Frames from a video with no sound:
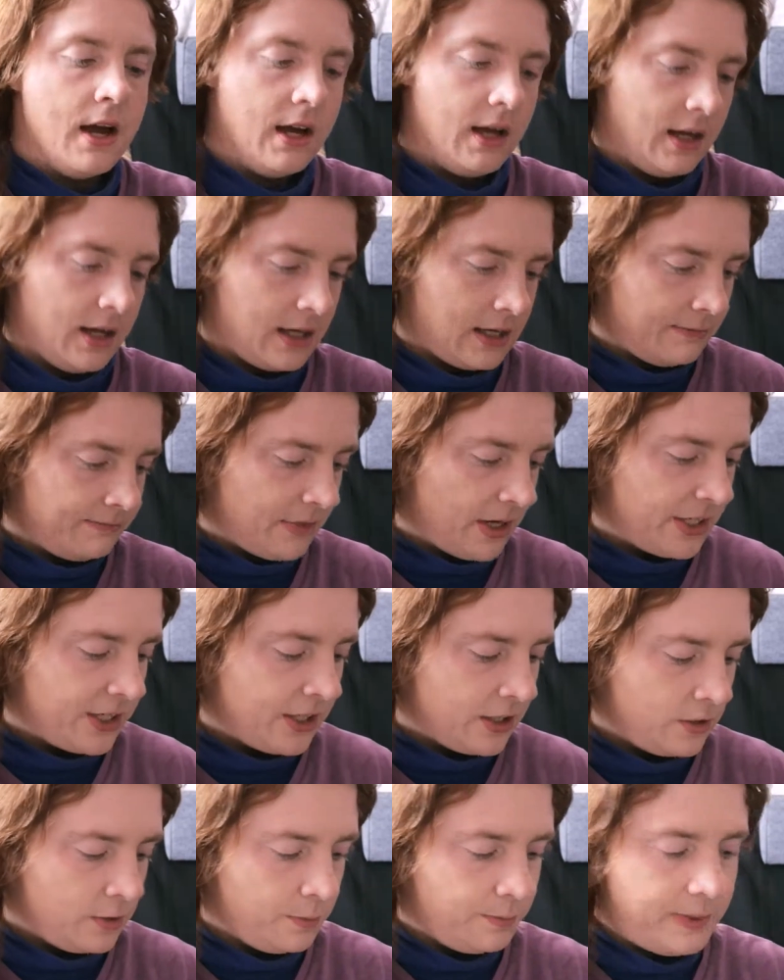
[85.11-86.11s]
Um, I
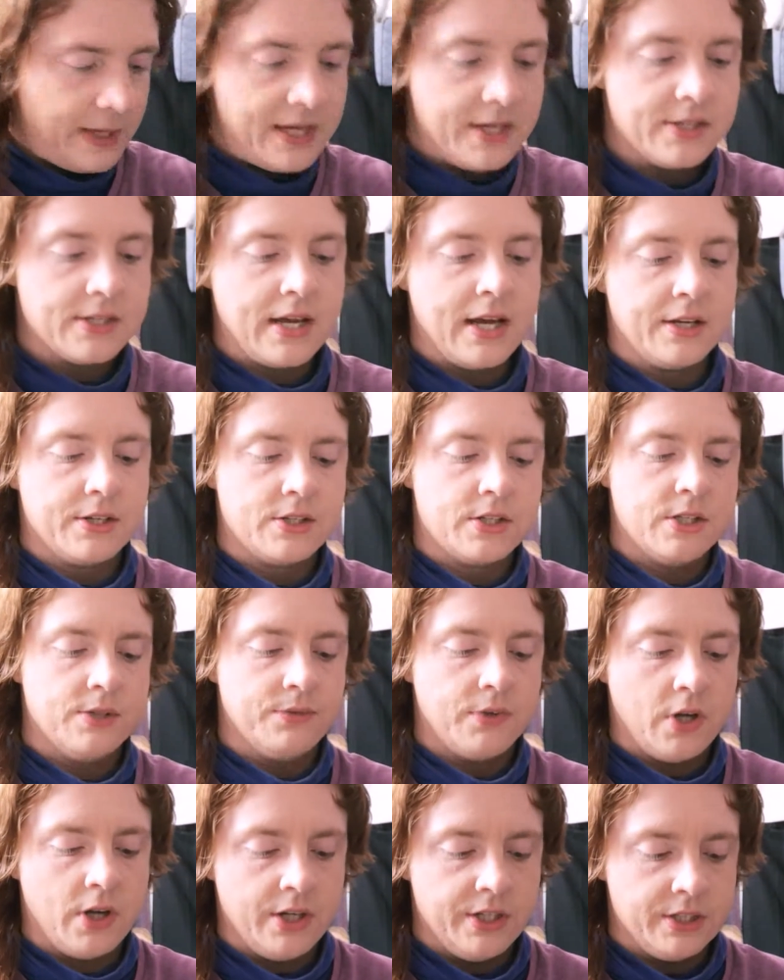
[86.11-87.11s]
know pea snacks have
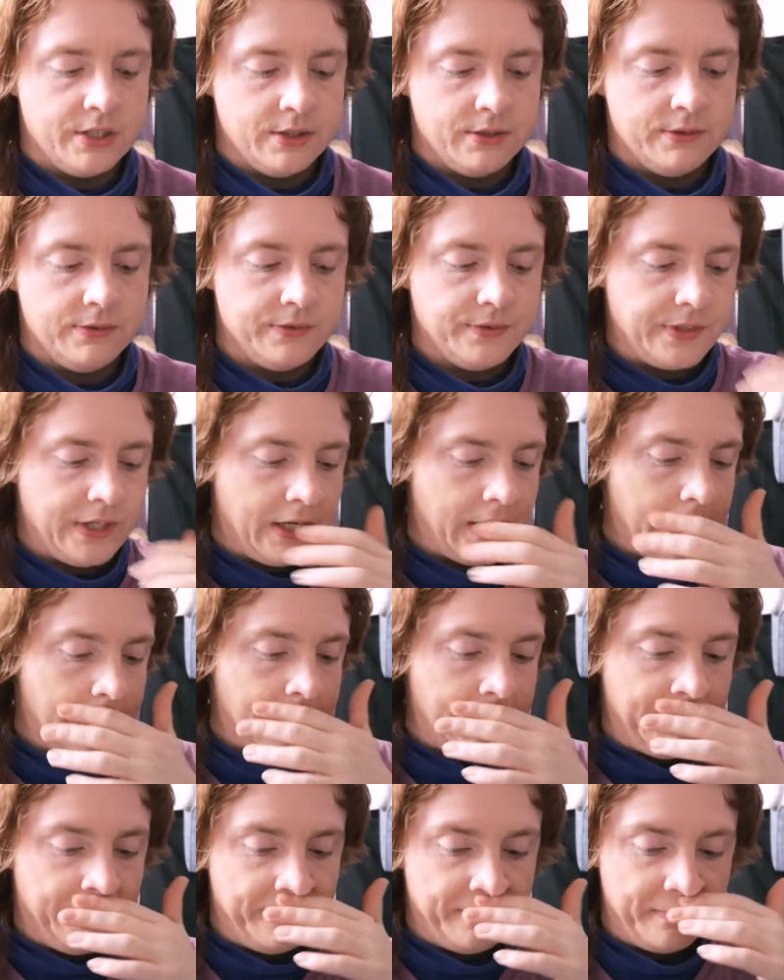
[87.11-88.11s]
kind of uh,
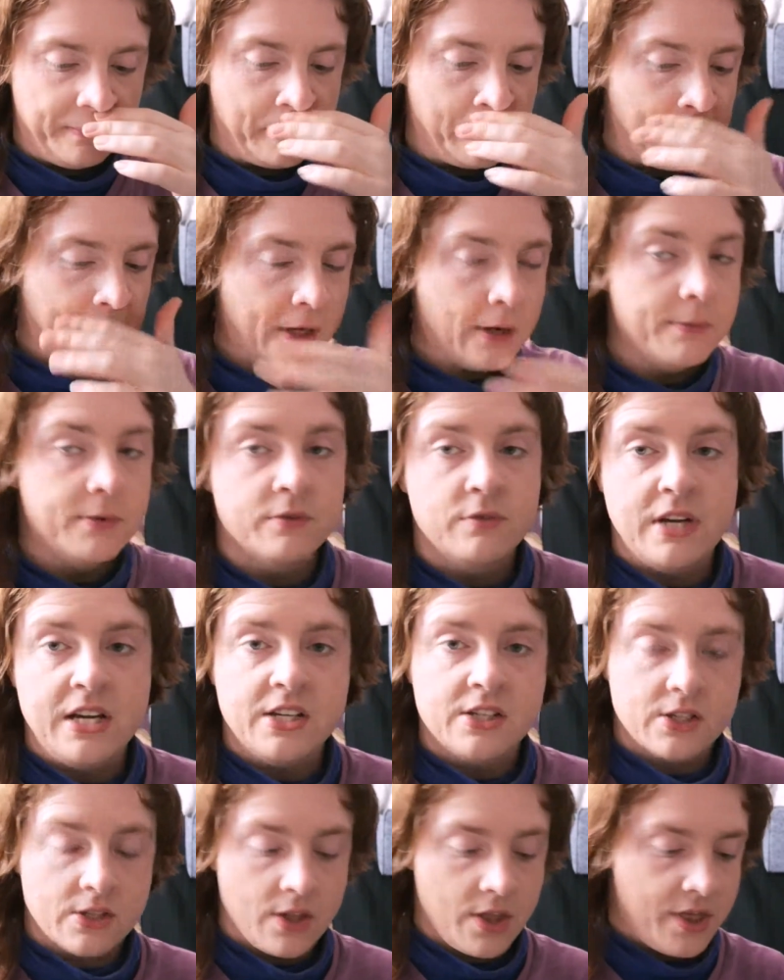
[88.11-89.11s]
become a
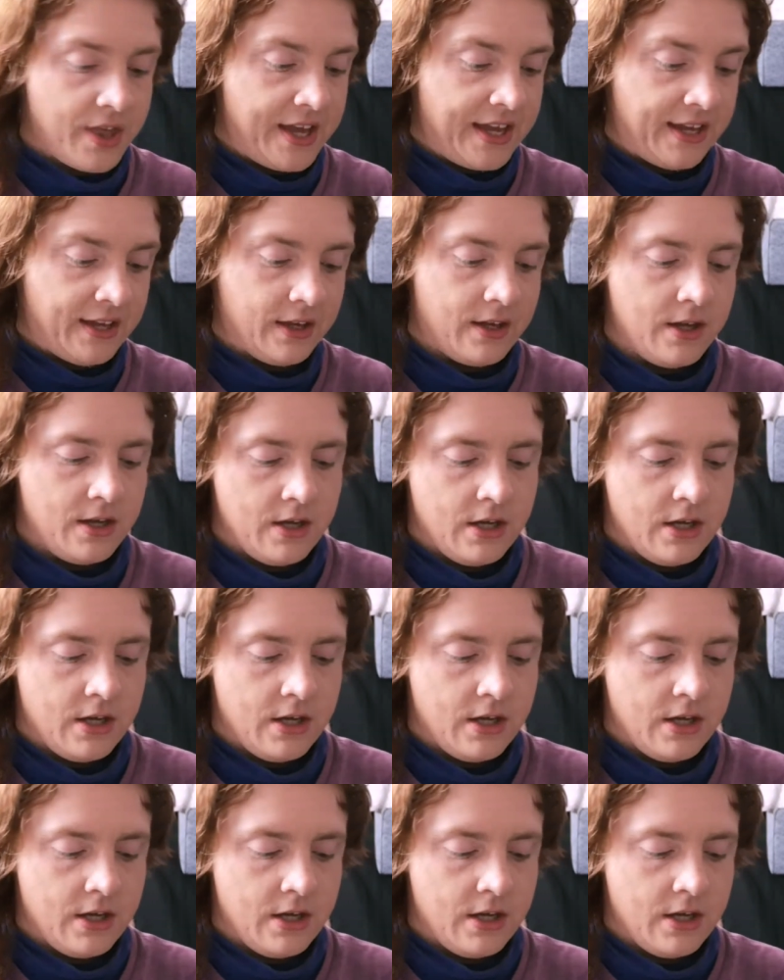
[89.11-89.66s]
recent thing.